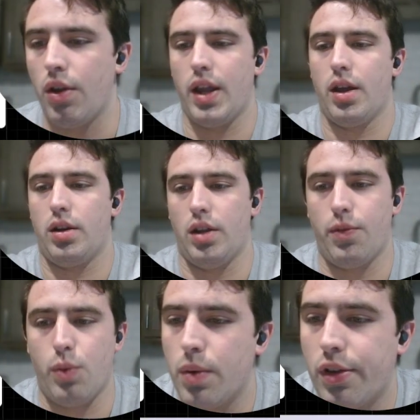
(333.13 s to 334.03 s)
And
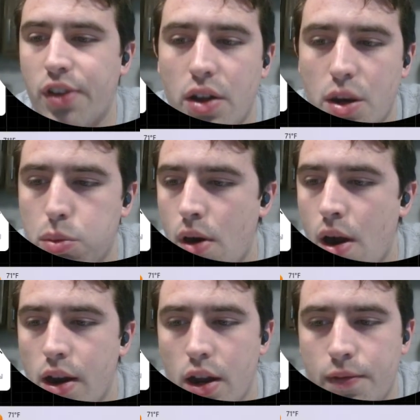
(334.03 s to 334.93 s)
if we were selling a
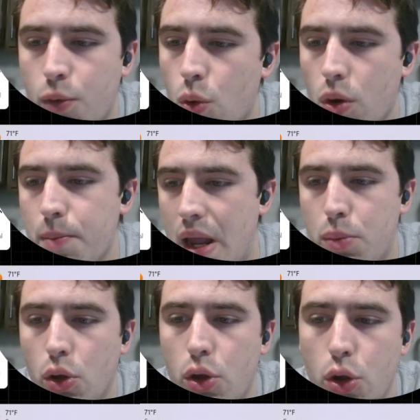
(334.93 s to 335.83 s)
product for
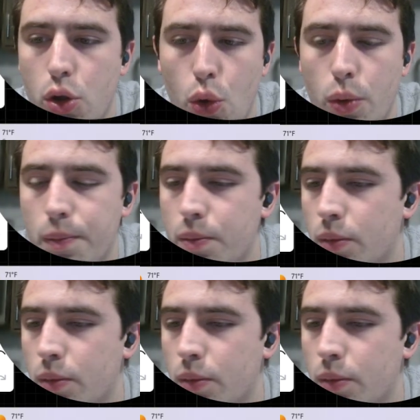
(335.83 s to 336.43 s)
people who,